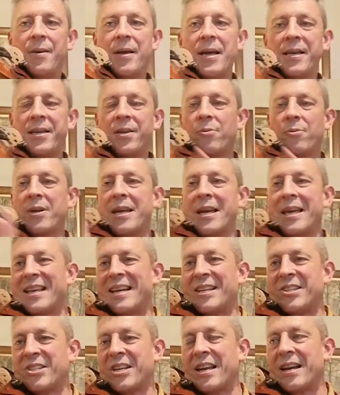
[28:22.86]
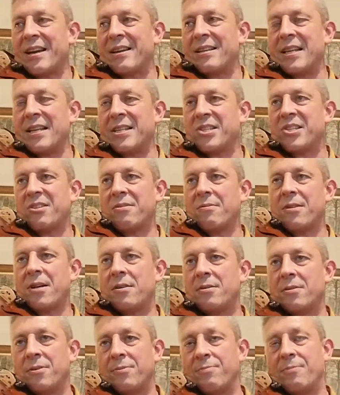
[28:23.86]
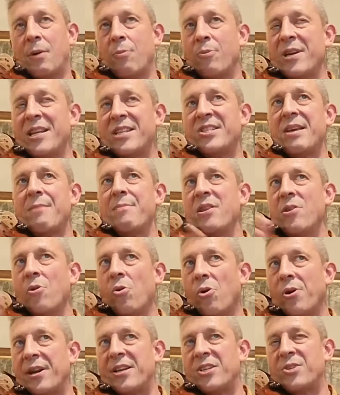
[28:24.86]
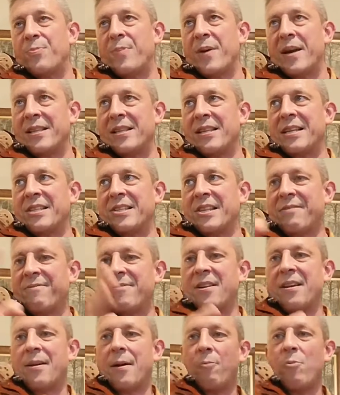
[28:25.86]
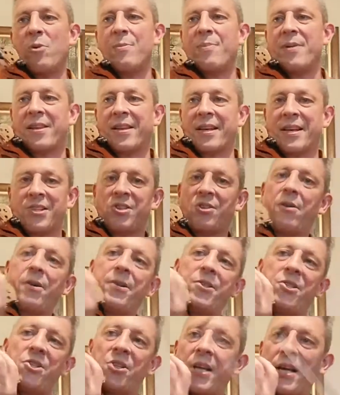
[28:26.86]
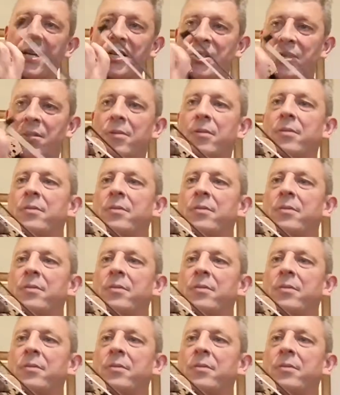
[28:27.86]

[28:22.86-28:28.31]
you'll get this kind of, I wouldn't say monotonous, but it's a wee bit like Saw and Sticks.